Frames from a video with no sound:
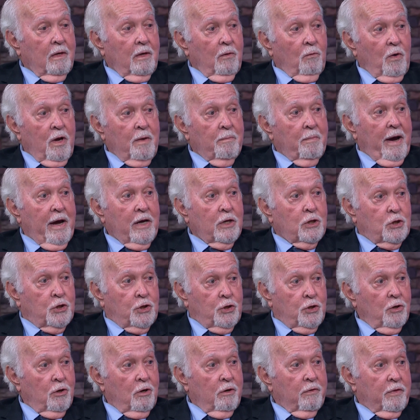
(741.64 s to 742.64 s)
we made
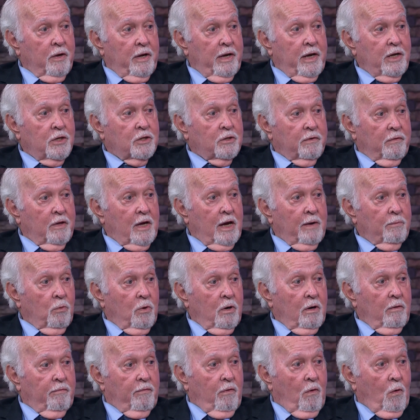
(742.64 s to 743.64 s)
sure that each of them
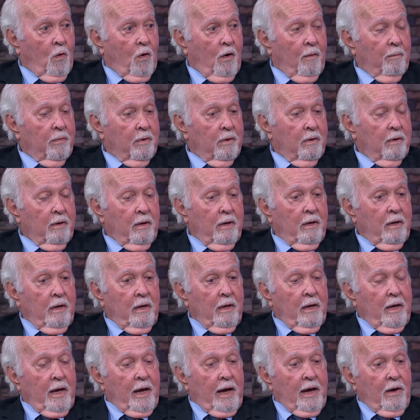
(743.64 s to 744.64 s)
were informed.
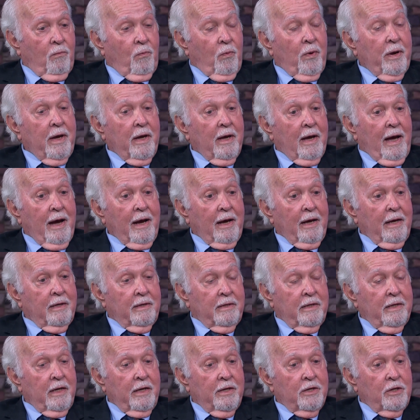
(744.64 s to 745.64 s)
And I can
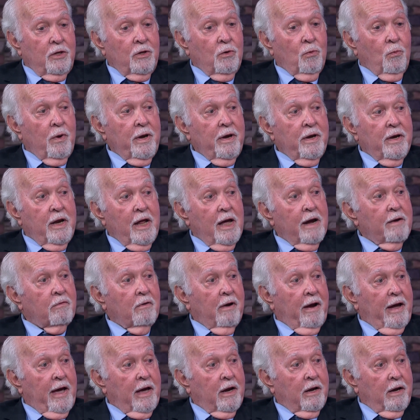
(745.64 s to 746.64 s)
tell you, we never
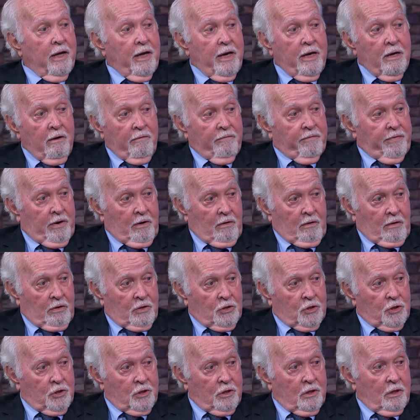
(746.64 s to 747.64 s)
had an
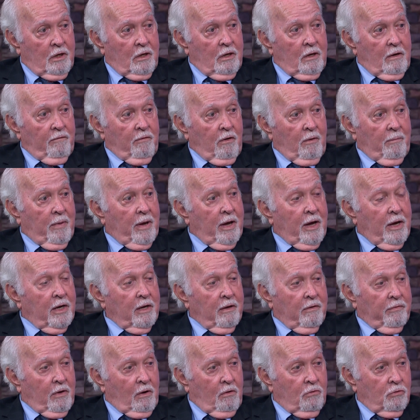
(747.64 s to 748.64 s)
interference from any
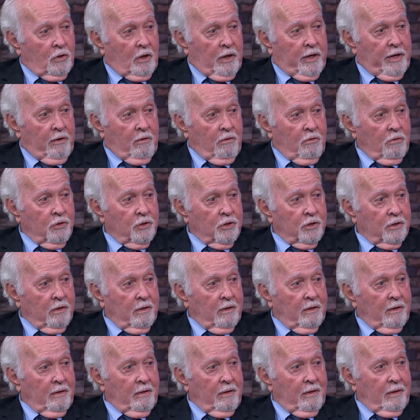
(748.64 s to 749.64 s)
of those leaders.
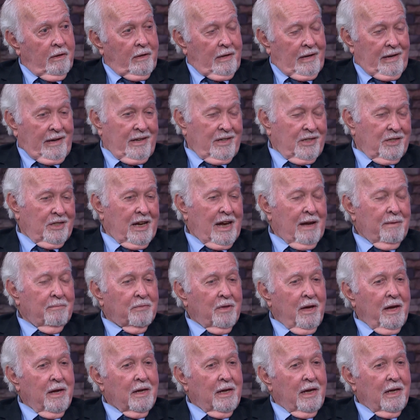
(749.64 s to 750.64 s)
And the same
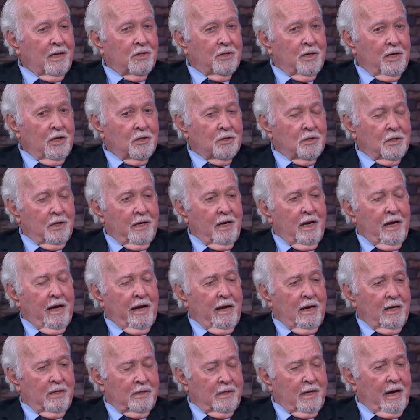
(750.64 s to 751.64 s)
thing exists
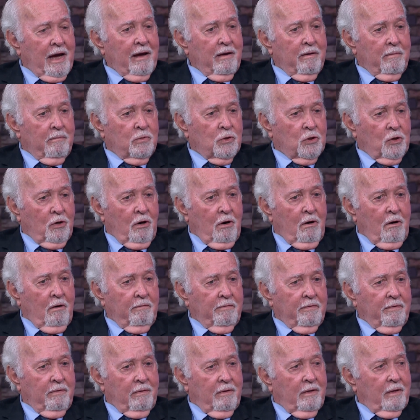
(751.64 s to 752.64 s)
today as I
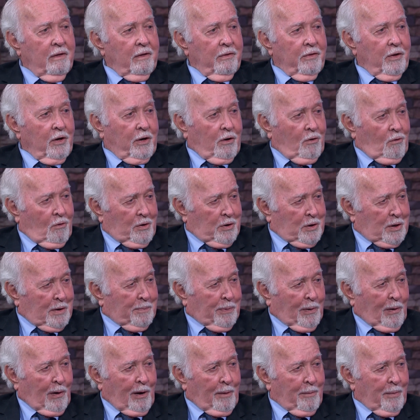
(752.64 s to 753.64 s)
observe the current
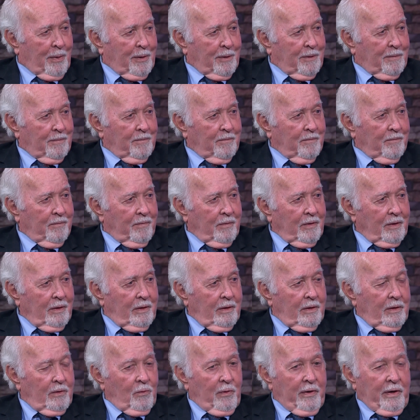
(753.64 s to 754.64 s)
department.
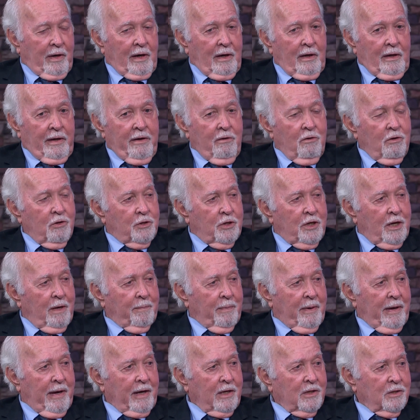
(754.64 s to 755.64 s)
We've got
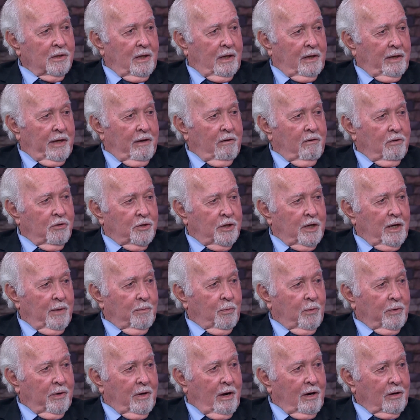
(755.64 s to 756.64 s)
leadership, excellent
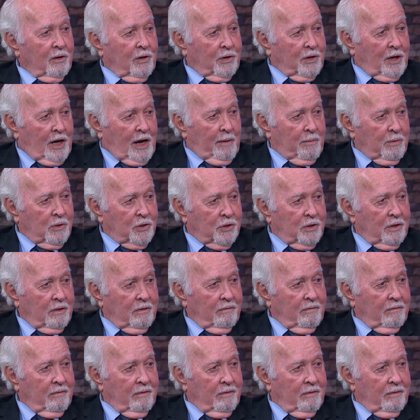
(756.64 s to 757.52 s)
leadership with Dr. Thomason,